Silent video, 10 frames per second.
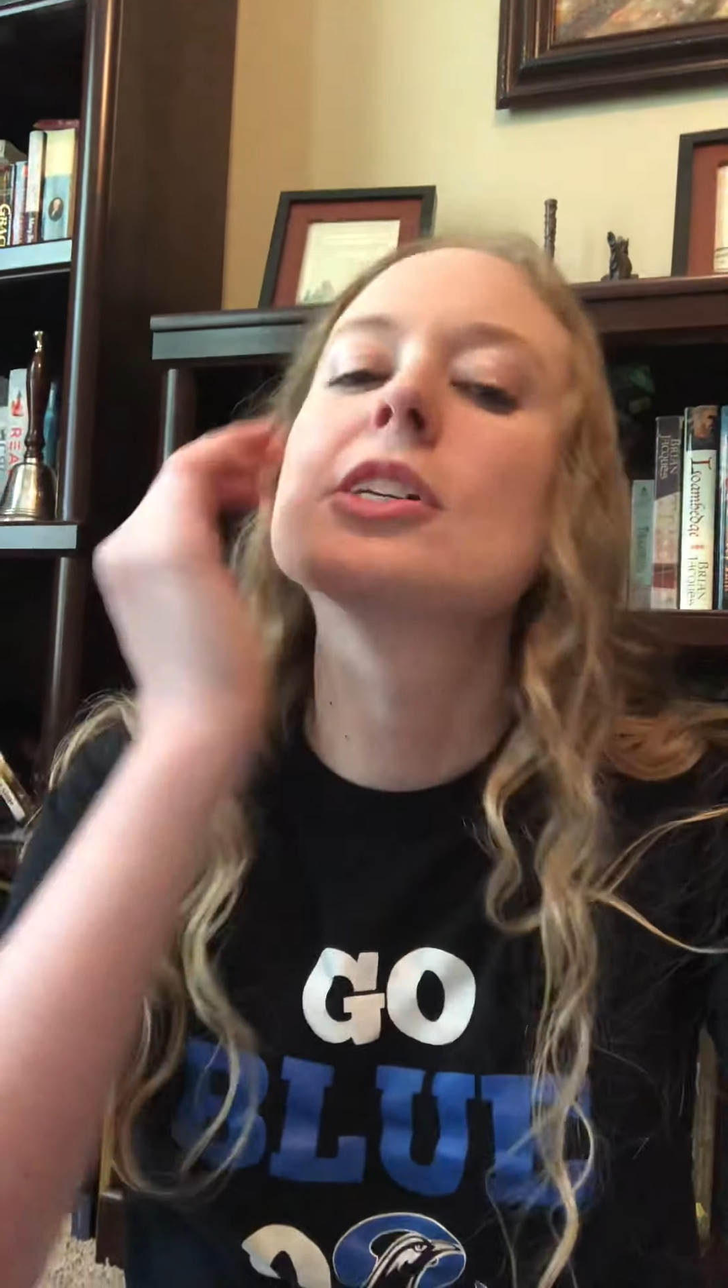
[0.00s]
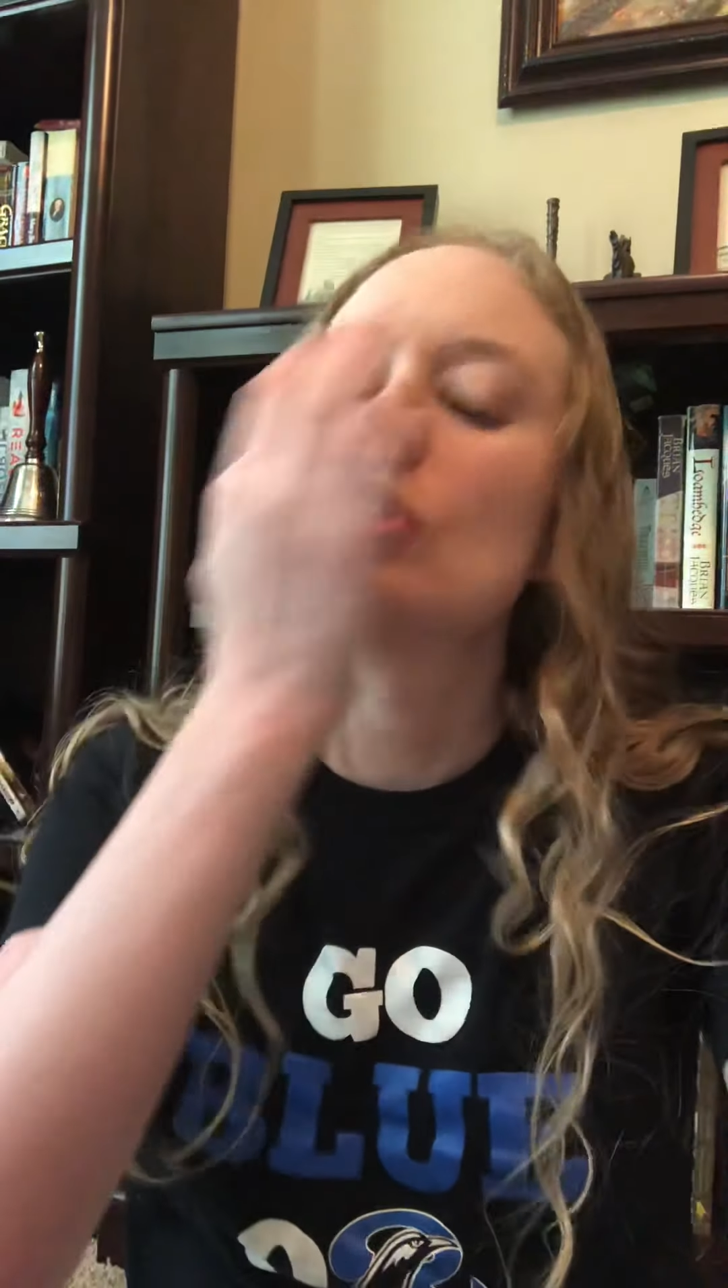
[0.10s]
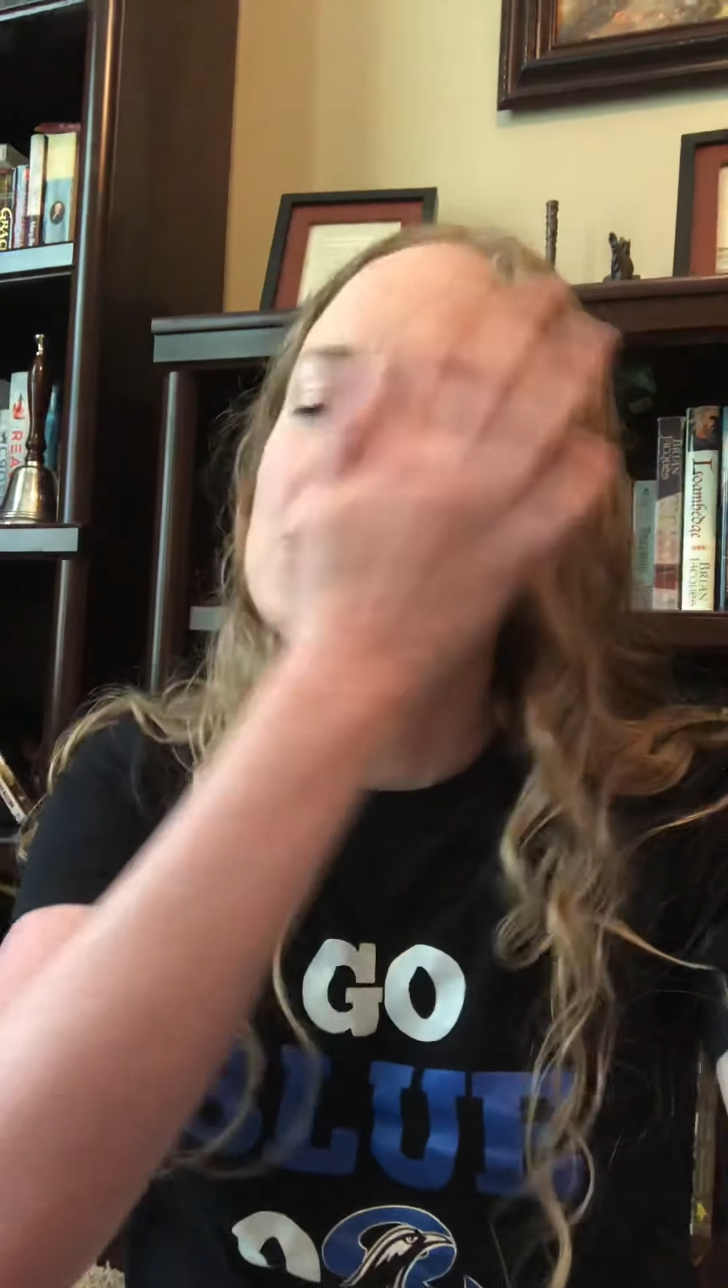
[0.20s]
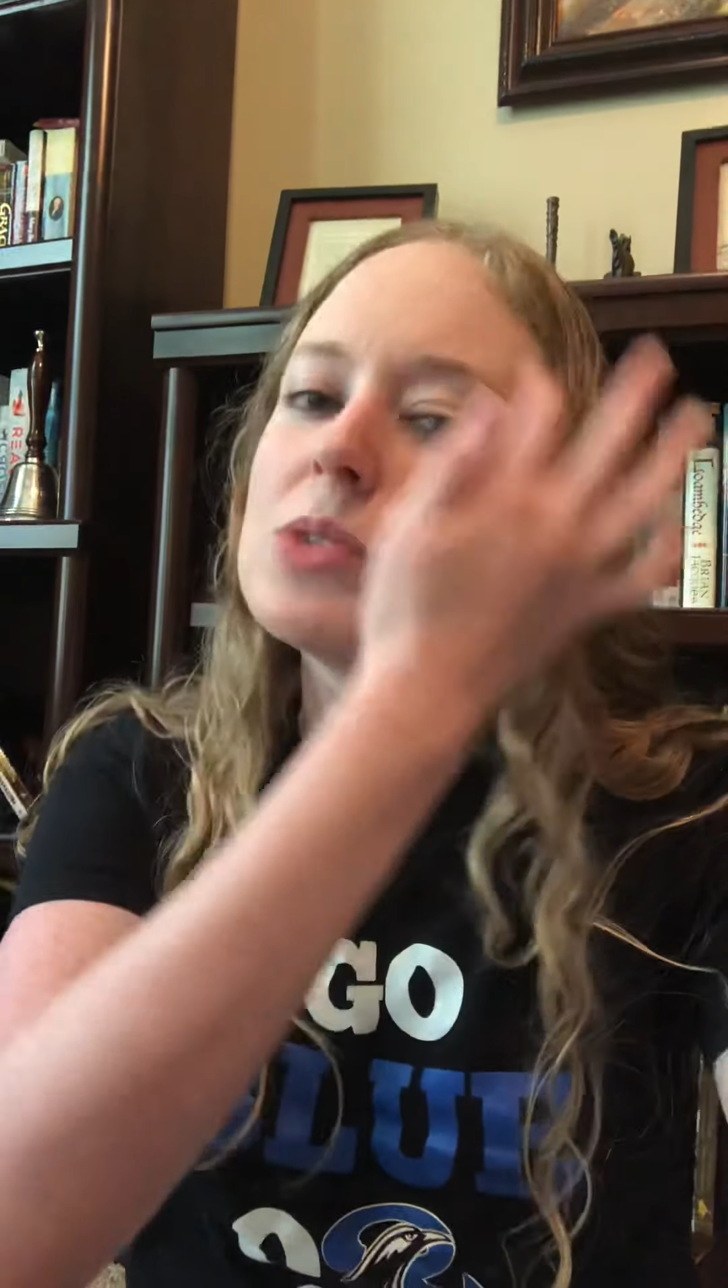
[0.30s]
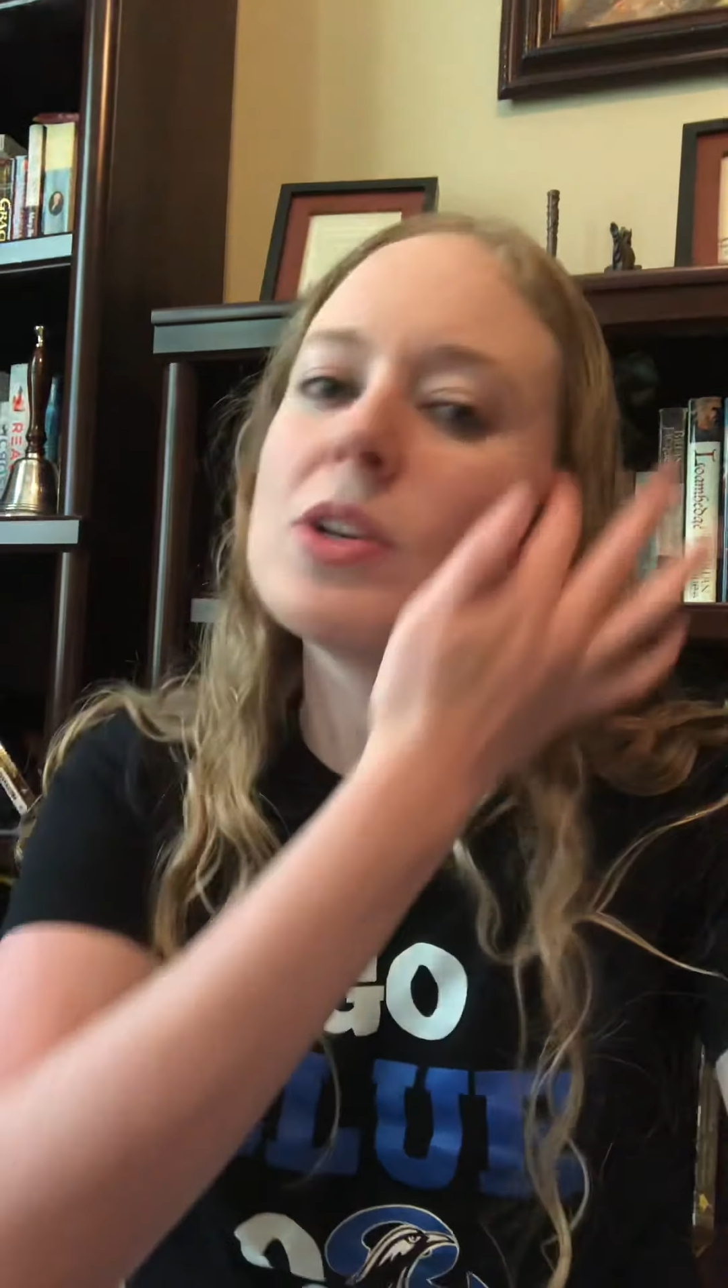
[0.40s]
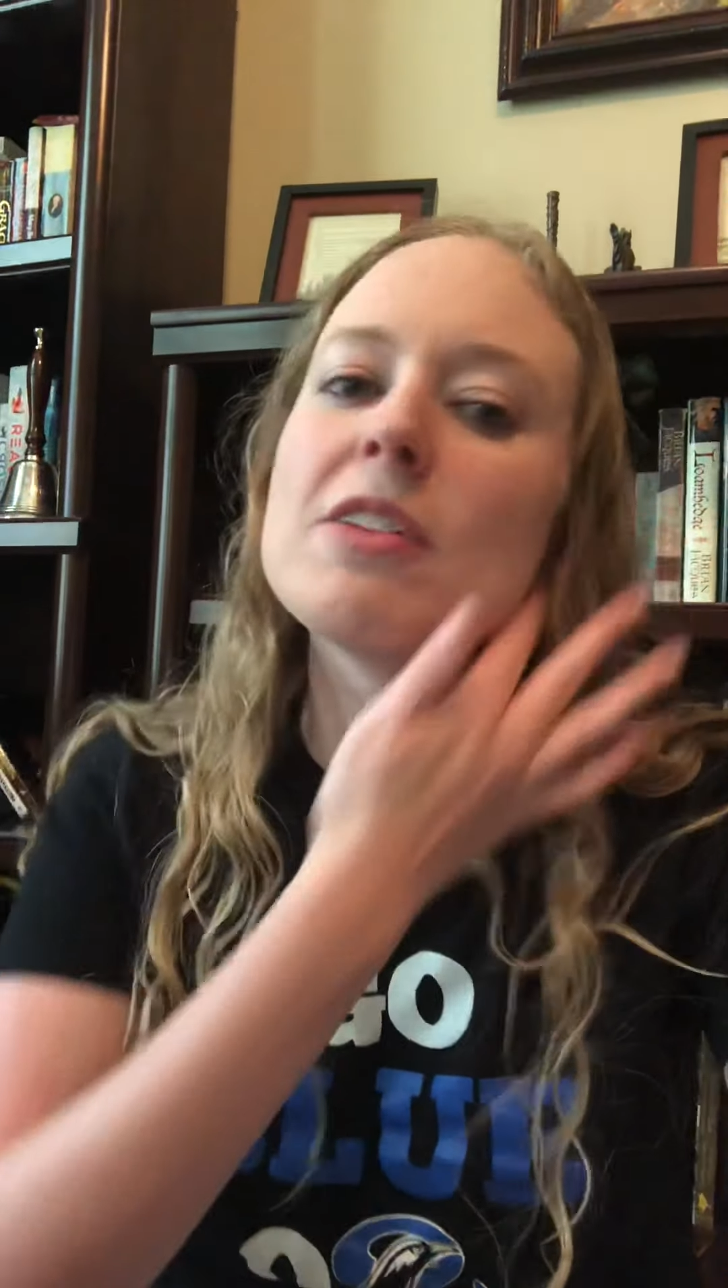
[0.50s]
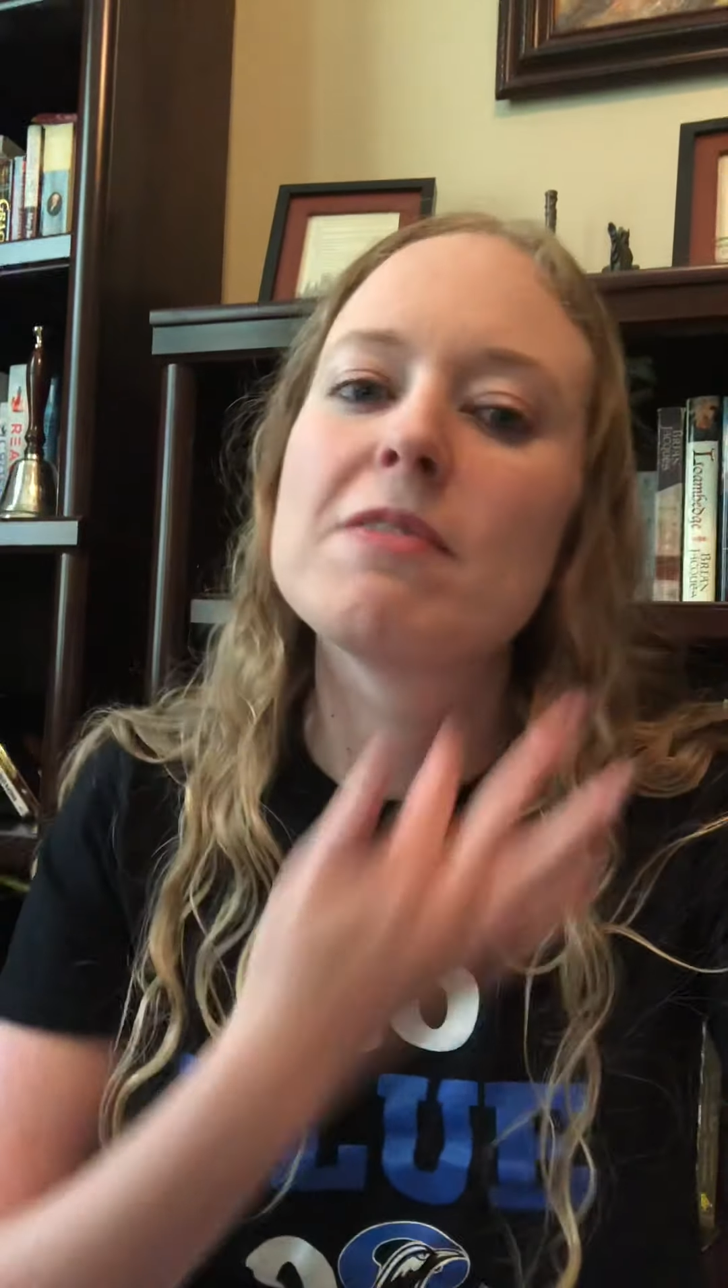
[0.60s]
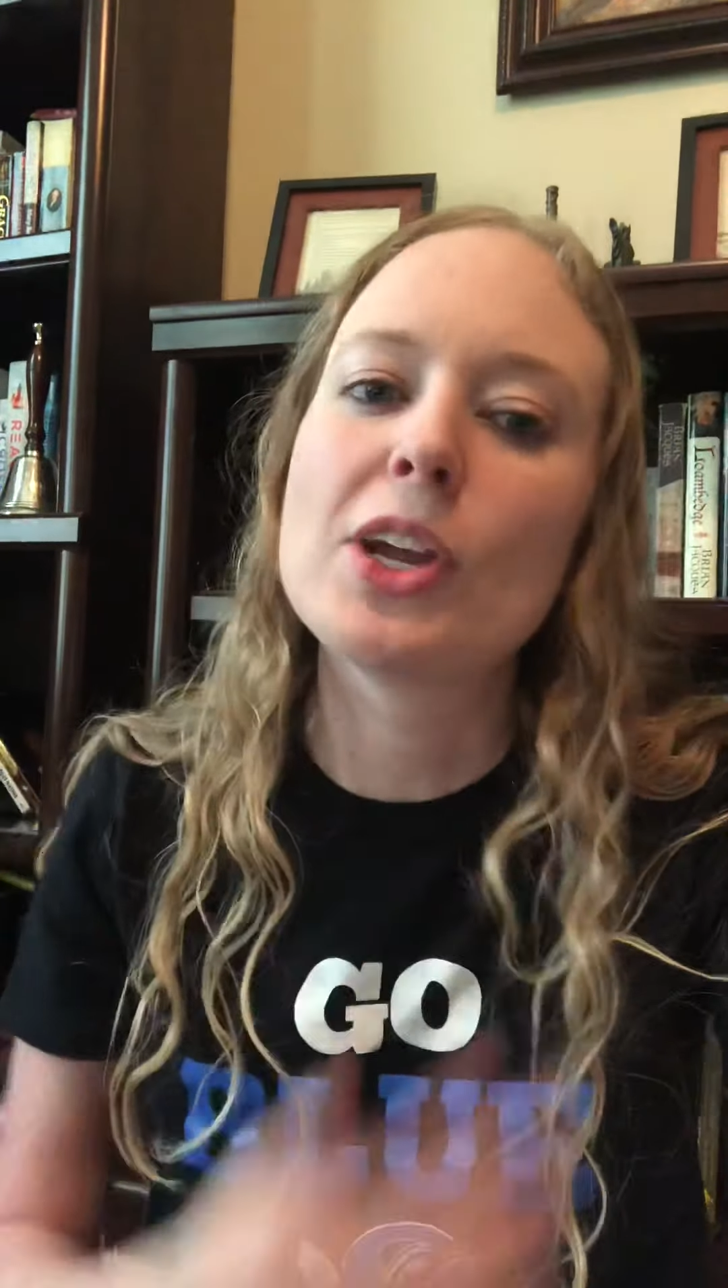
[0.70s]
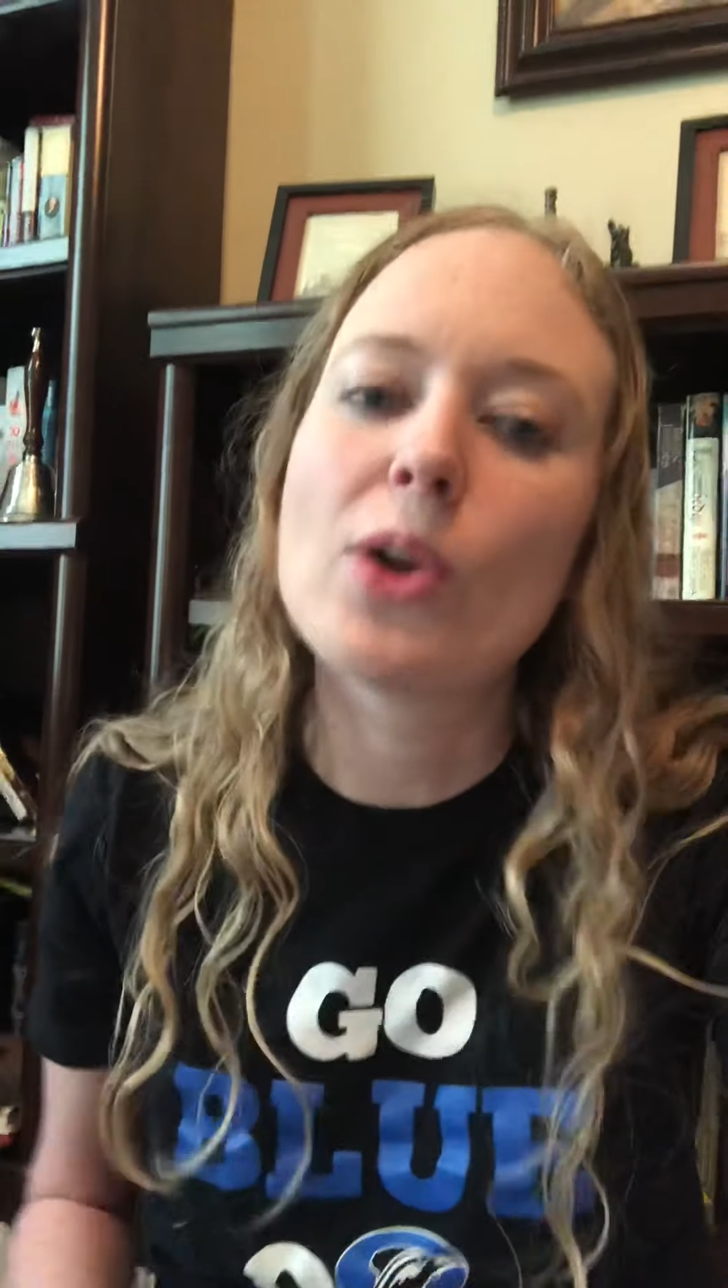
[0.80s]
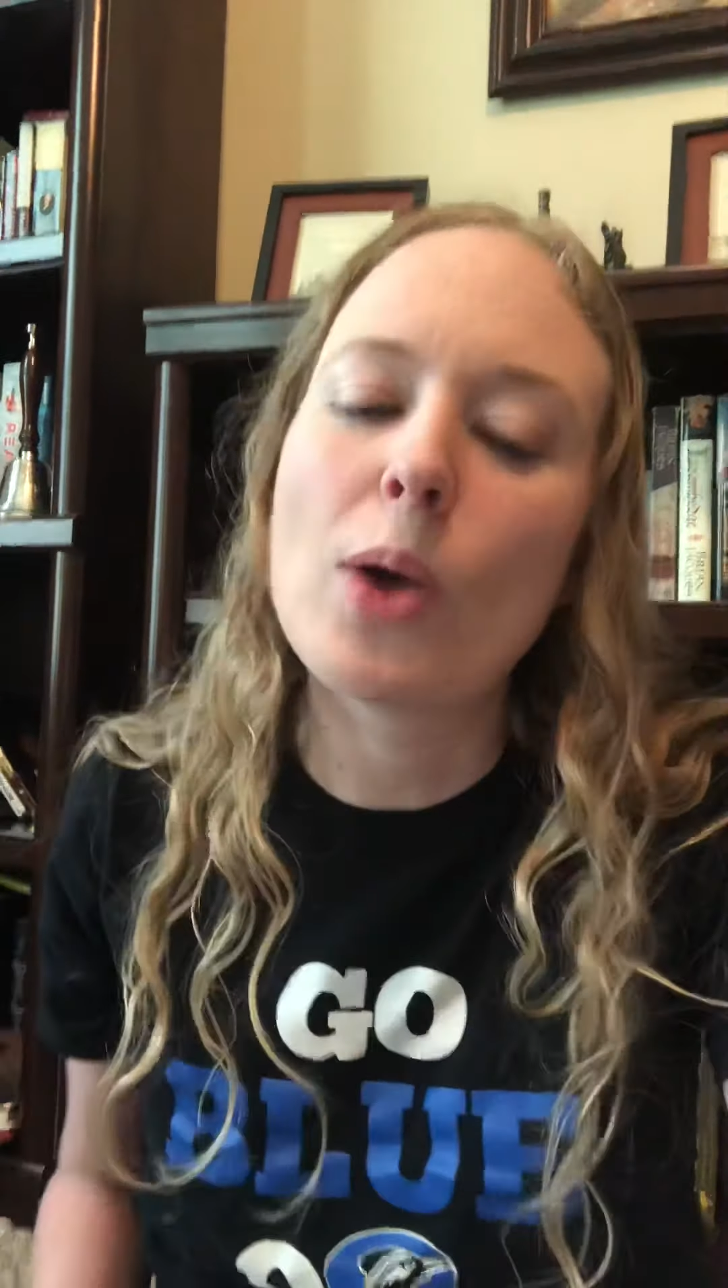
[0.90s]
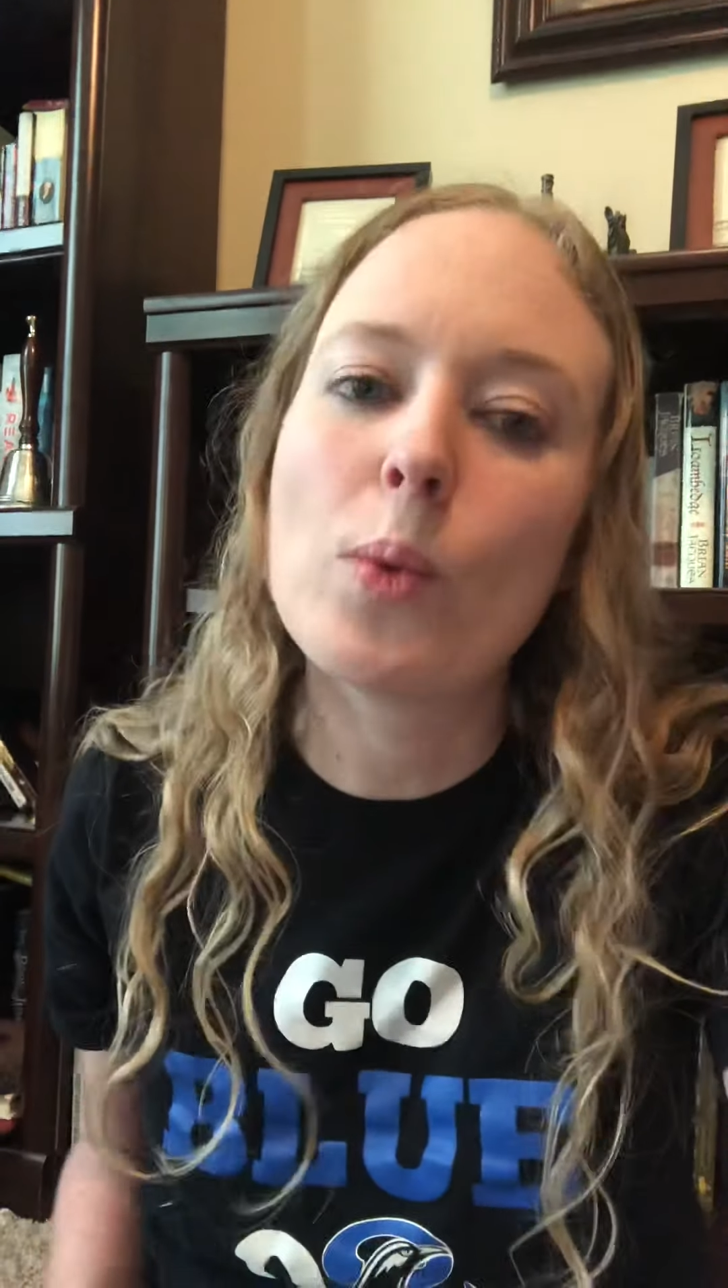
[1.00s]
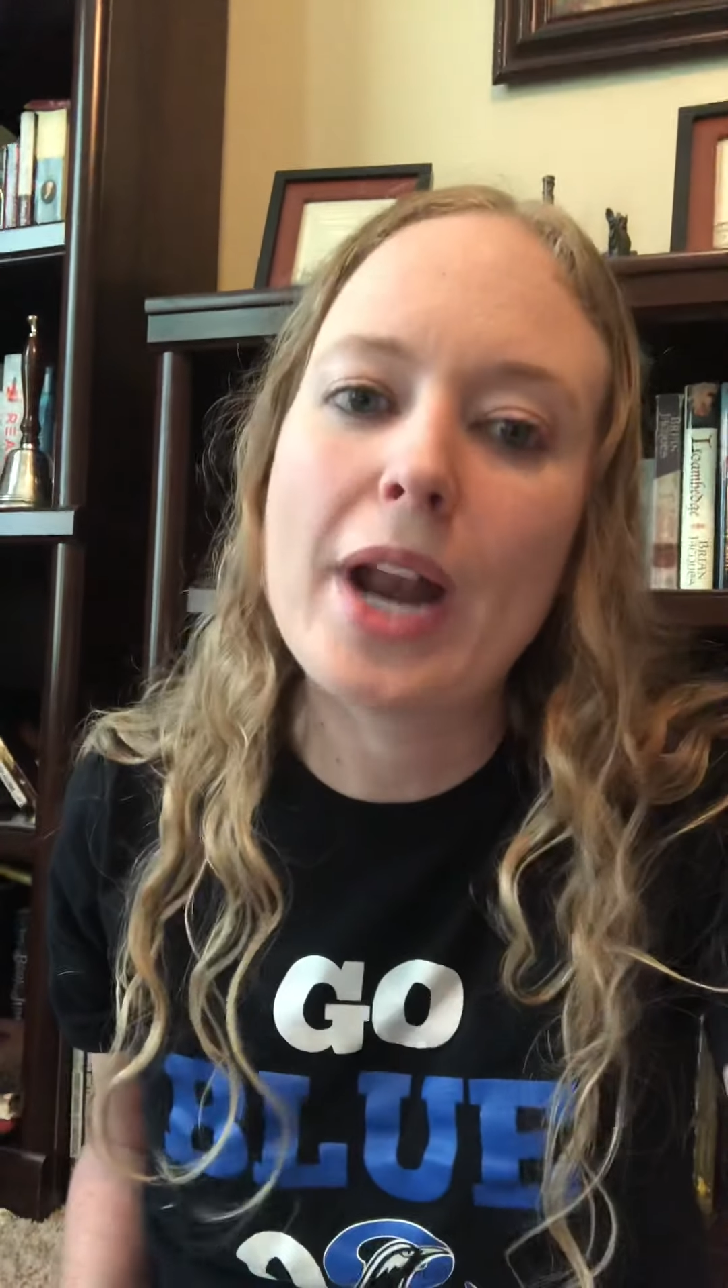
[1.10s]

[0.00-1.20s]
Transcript: she's going to figure out what